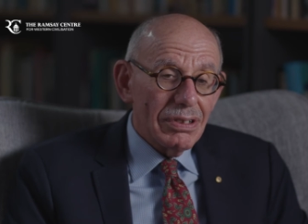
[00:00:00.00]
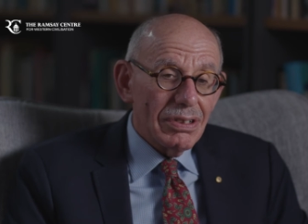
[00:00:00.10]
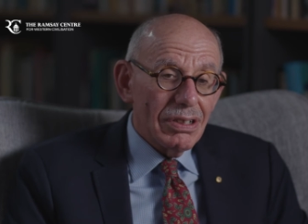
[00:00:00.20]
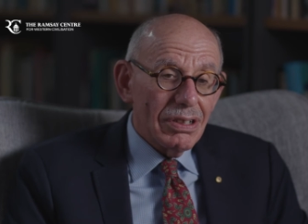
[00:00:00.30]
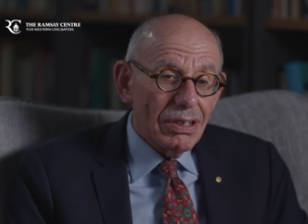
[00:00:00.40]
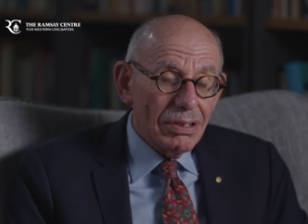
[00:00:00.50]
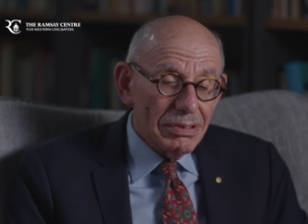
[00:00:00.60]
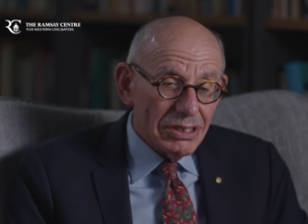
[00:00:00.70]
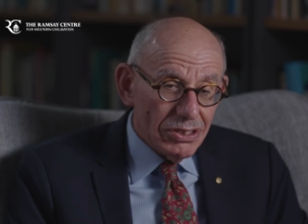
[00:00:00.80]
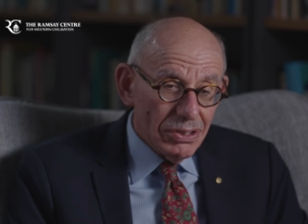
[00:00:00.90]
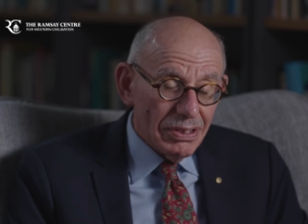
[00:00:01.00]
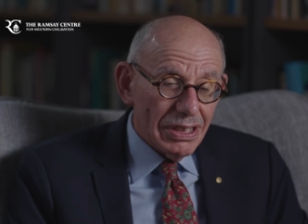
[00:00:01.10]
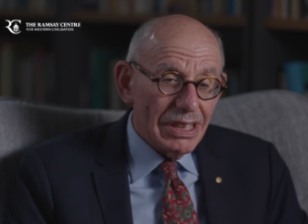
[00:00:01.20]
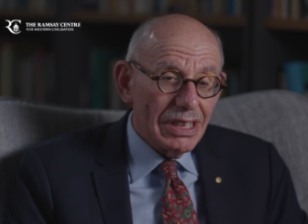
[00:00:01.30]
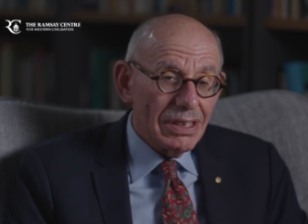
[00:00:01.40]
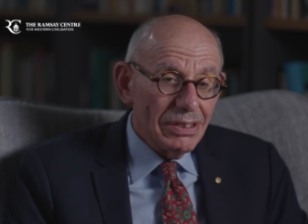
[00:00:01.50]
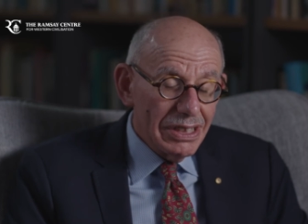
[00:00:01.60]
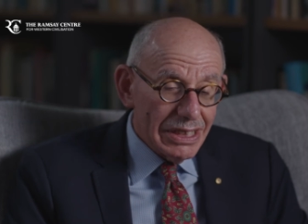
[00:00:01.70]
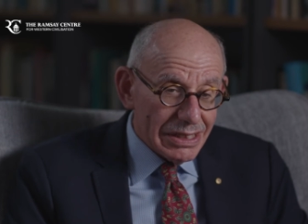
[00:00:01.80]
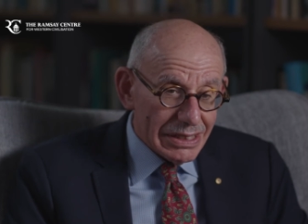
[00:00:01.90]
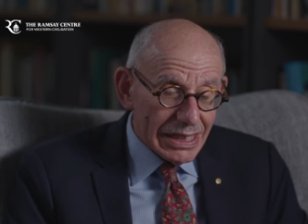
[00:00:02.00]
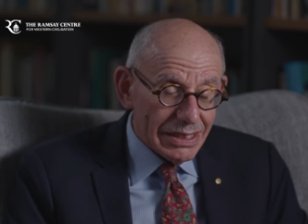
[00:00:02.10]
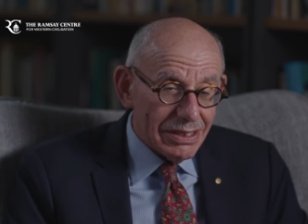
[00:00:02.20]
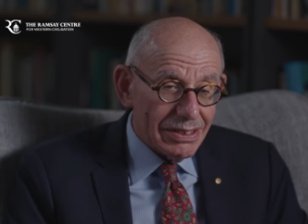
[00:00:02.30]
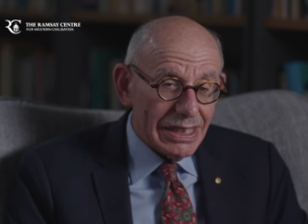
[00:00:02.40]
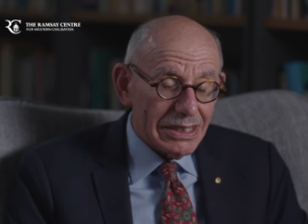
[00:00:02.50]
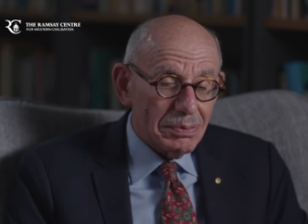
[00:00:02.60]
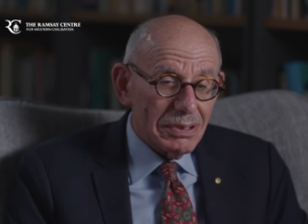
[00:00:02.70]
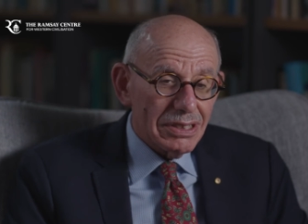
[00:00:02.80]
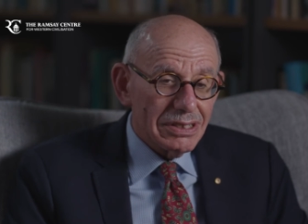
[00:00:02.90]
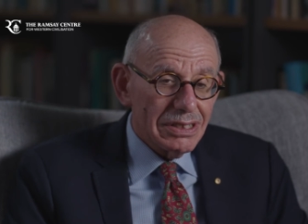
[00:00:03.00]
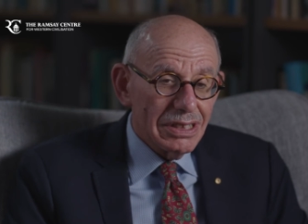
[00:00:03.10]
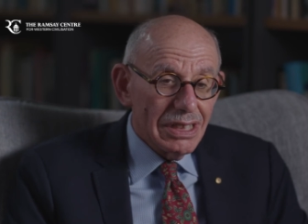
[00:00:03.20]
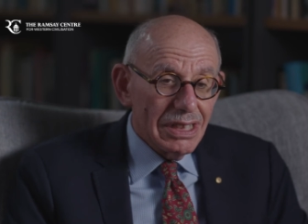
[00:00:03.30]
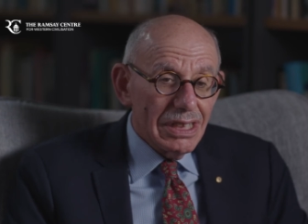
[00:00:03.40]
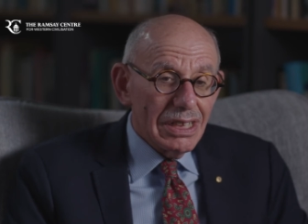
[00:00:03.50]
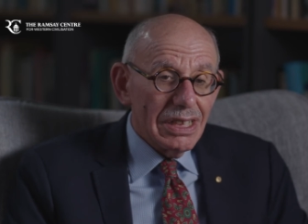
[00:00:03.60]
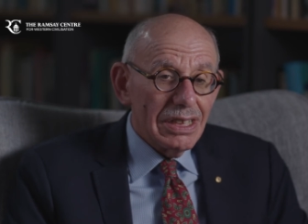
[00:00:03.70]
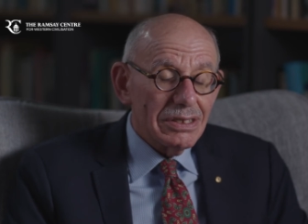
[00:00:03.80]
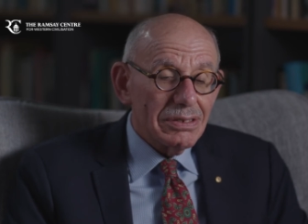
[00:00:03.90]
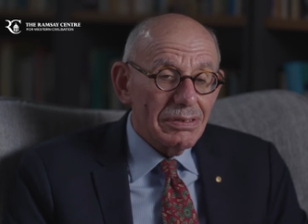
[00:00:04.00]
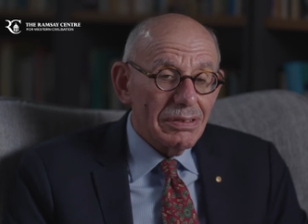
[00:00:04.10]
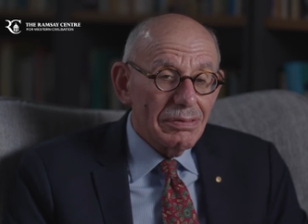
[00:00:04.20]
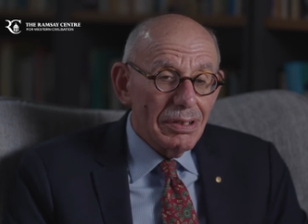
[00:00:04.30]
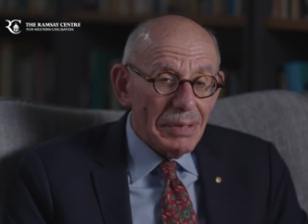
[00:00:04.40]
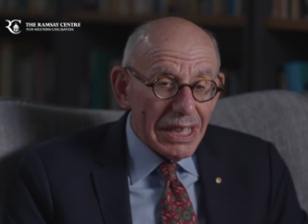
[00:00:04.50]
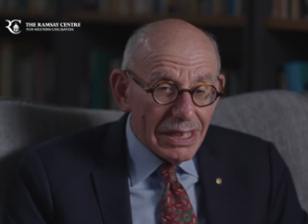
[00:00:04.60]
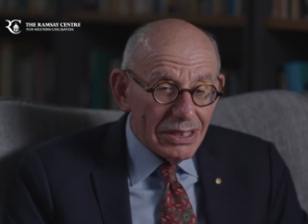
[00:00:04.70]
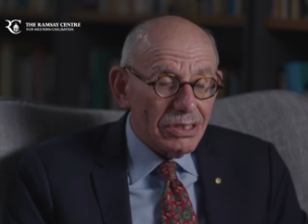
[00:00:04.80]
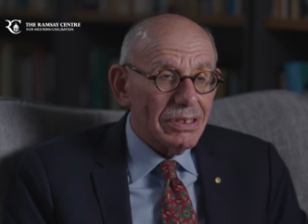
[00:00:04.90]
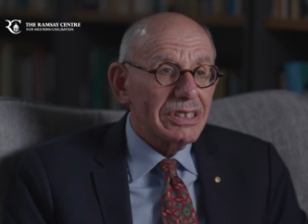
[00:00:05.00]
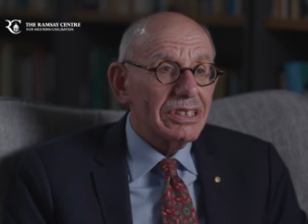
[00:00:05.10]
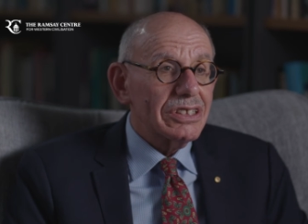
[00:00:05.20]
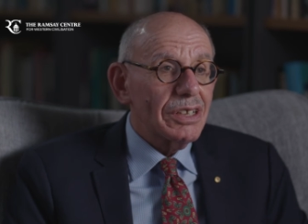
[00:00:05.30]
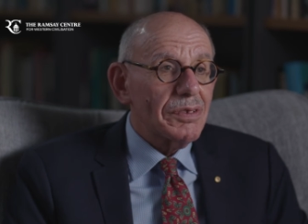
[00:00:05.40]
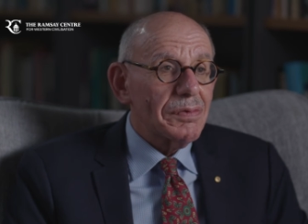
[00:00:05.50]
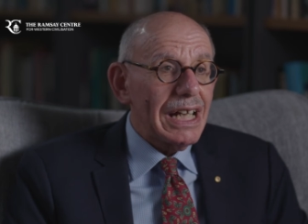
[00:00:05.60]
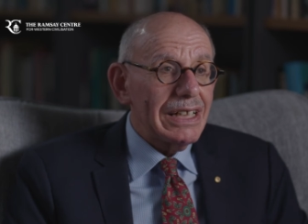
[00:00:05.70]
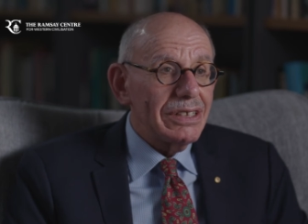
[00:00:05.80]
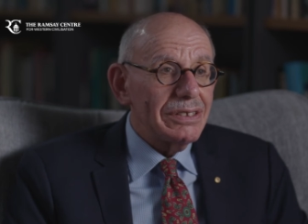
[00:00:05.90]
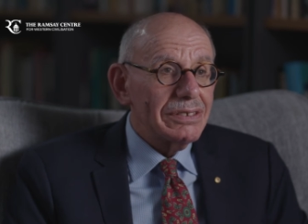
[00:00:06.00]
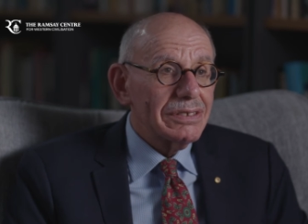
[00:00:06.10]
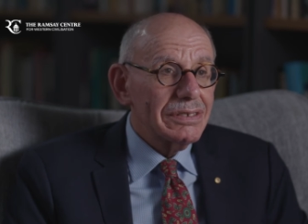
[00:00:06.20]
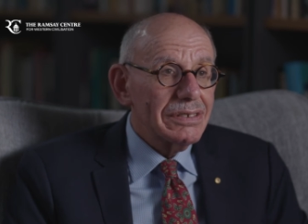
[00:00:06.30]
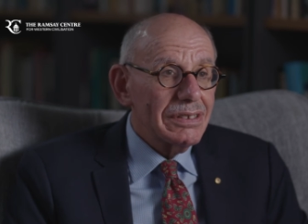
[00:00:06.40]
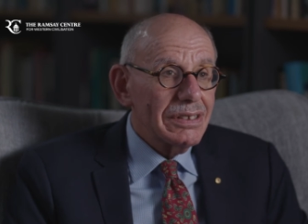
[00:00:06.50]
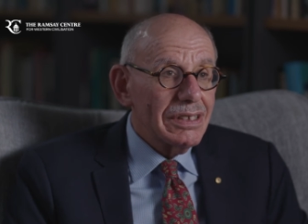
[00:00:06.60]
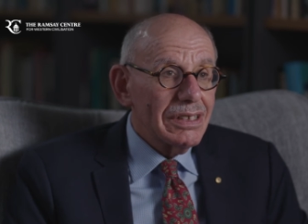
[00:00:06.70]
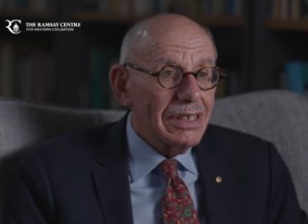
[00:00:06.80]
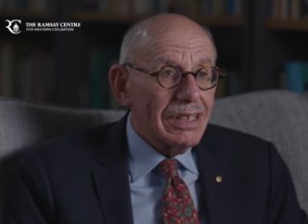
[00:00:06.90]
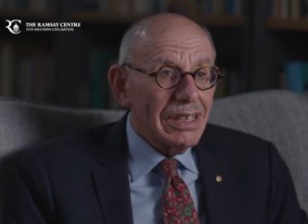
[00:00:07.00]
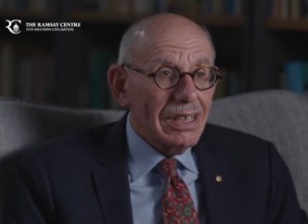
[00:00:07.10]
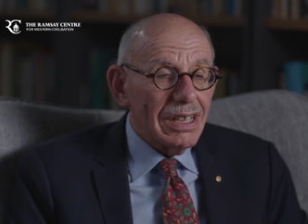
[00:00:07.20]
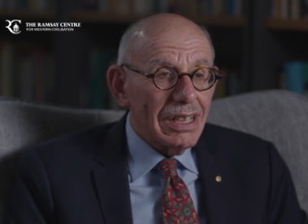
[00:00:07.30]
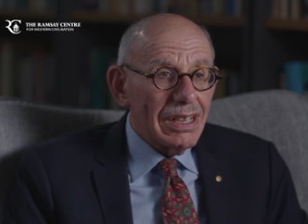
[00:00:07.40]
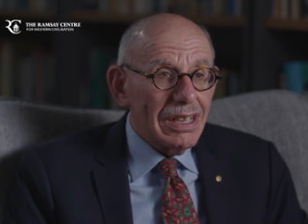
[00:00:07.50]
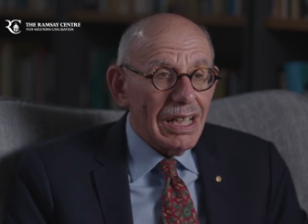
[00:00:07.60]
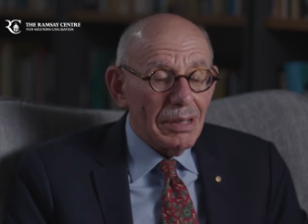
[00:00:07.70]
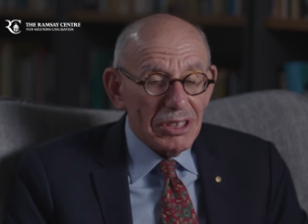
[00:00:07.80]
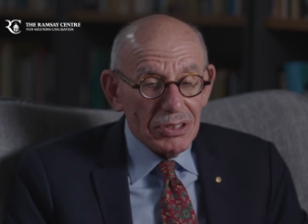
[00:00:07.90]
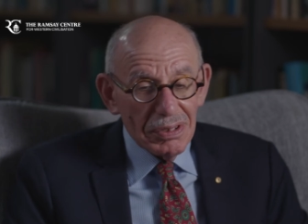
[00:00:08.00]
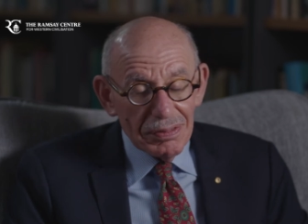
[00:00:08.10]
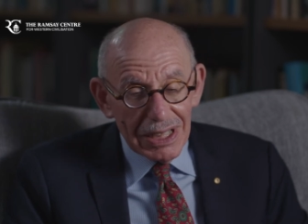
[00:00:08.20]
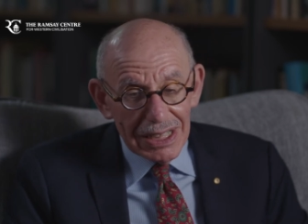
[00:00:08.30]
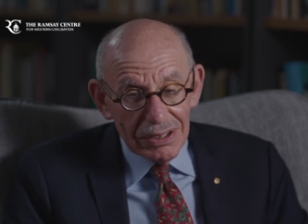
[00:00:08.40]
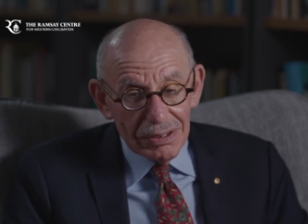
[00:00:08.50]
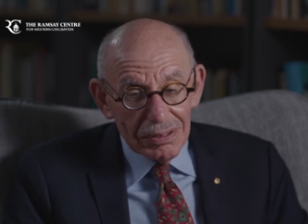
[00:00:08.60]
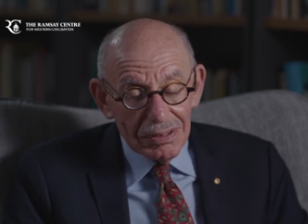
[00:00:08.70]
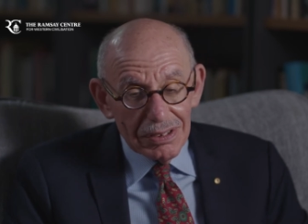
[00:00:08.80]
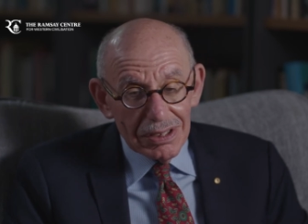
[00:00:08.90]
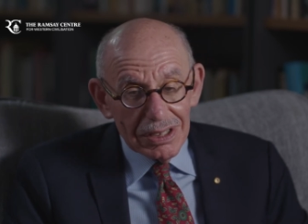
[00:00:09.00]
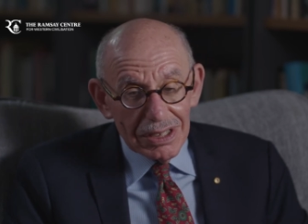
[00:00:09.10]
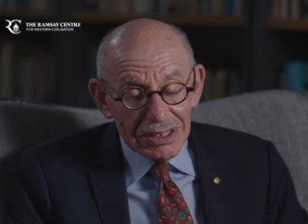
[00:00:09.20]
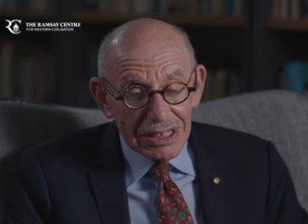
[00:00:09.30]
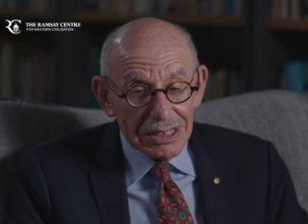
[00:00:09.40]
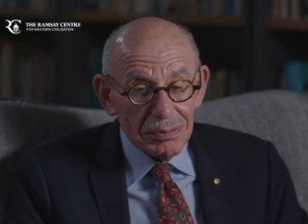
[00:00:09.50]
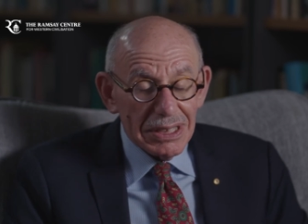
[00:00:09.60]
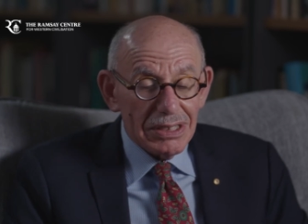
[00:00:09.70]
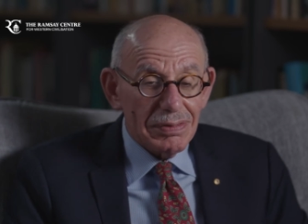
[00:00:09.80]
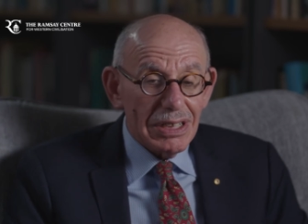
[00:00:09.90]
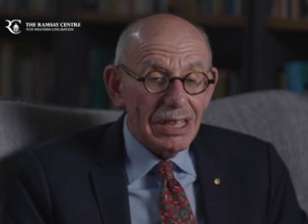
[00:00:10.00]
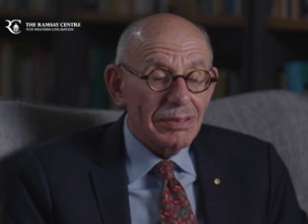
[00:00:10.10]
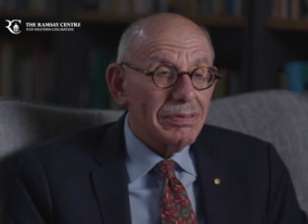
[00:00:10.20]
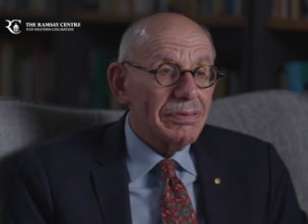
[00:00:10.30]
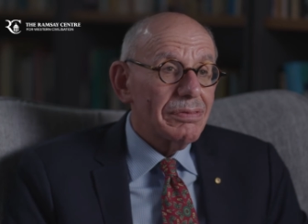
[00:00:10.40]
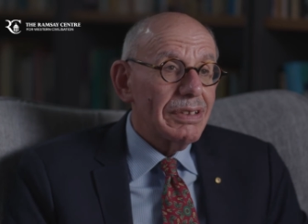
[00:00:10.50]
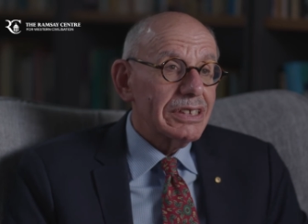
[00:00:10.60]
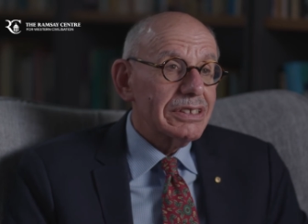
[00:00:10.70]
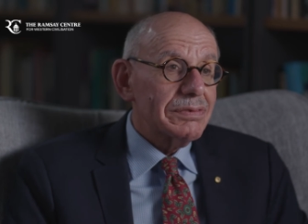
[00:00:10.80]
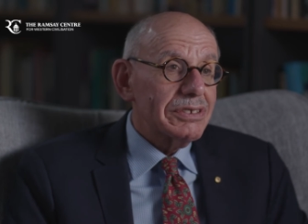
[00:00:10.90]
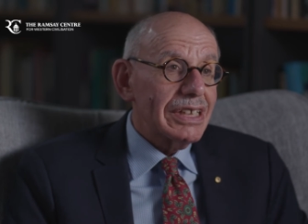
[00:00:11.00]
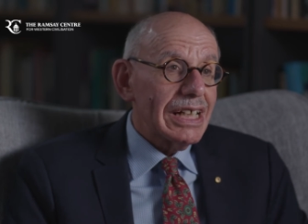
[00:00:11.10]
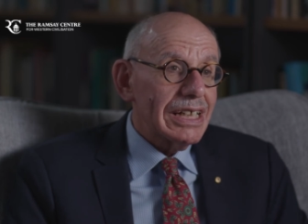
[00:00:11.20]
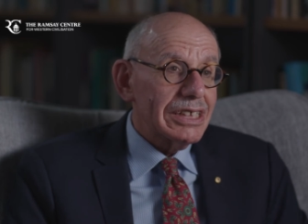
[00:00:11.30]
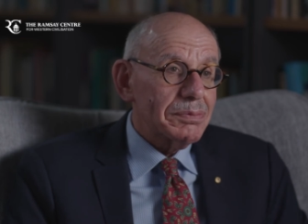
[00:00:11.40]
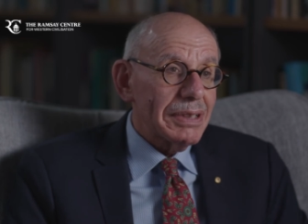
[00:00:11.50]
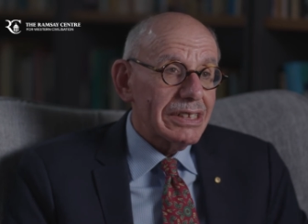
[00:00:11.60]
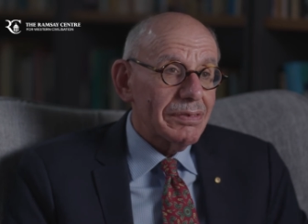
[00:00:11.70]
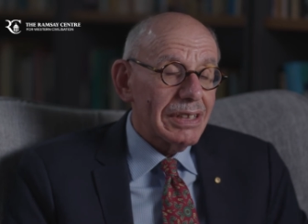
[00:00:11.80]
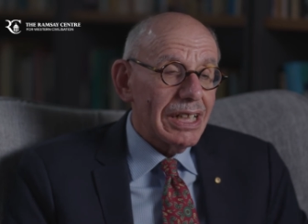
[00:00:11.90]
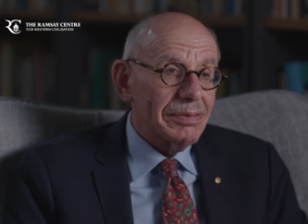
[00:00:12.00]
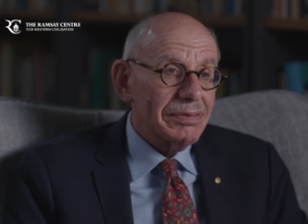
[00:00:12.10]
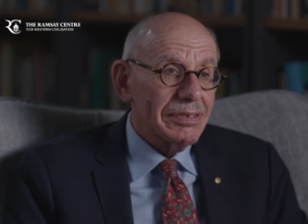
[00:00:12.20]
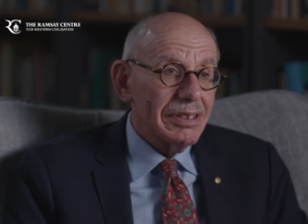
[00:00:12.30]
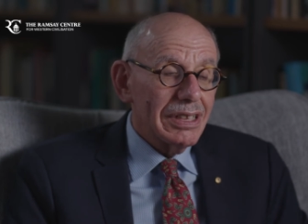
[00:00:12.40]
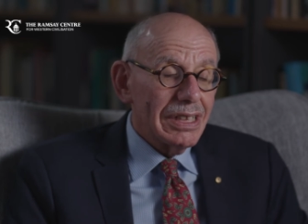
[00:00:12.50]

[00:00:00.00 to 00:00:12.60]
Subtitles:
we're always doing, including the technical experts, is we're making choices over values. How much we value this aspect of life relative to that aspect of life.